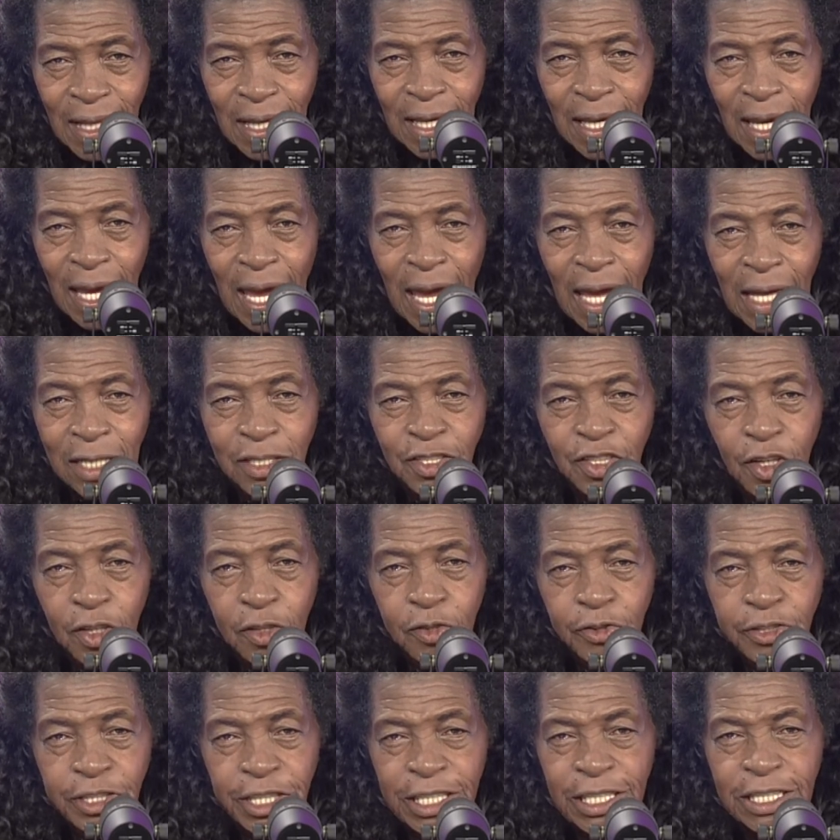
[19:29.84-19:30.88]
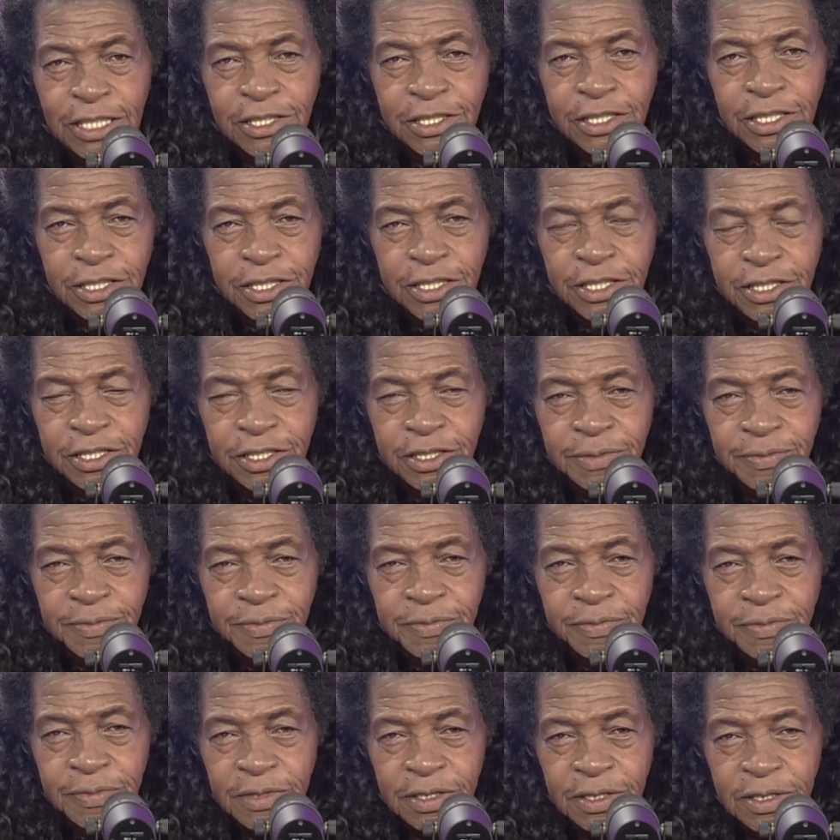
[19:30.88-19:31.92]
And so Jesus
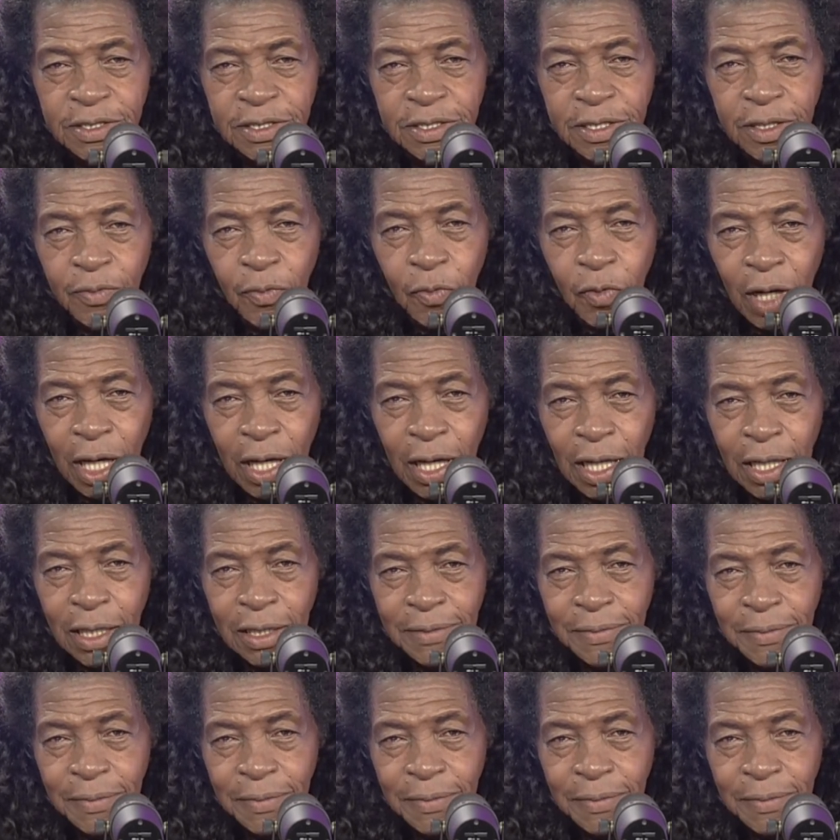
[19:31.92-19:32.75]
said, Well,